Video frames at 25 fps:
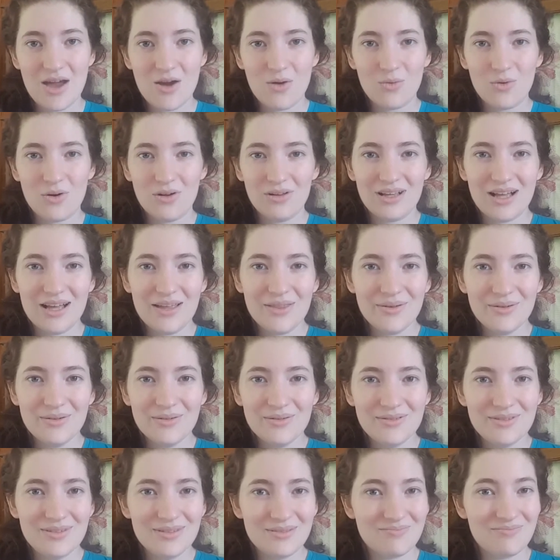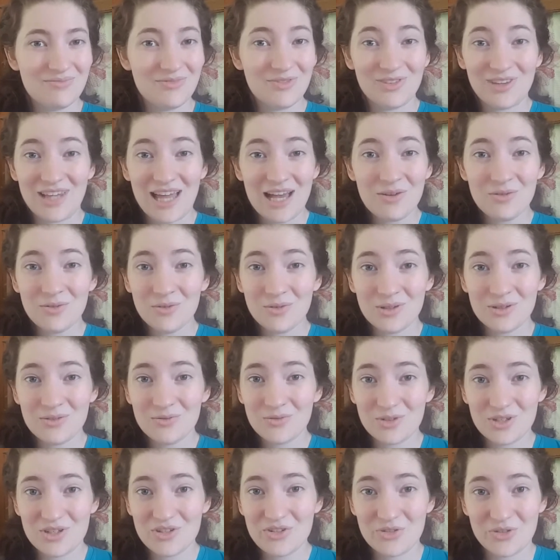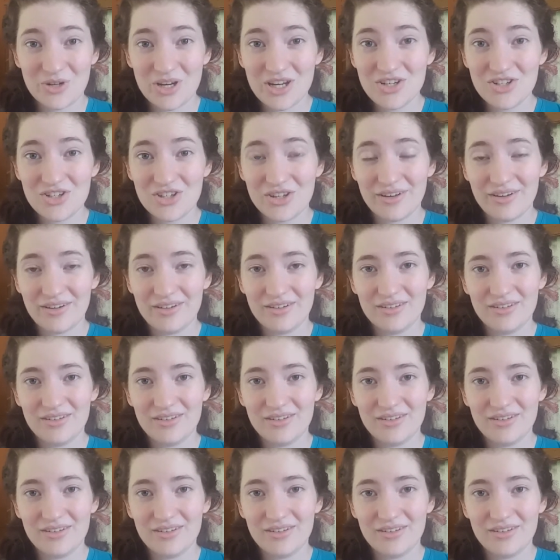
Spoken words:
while others flounder in frustration.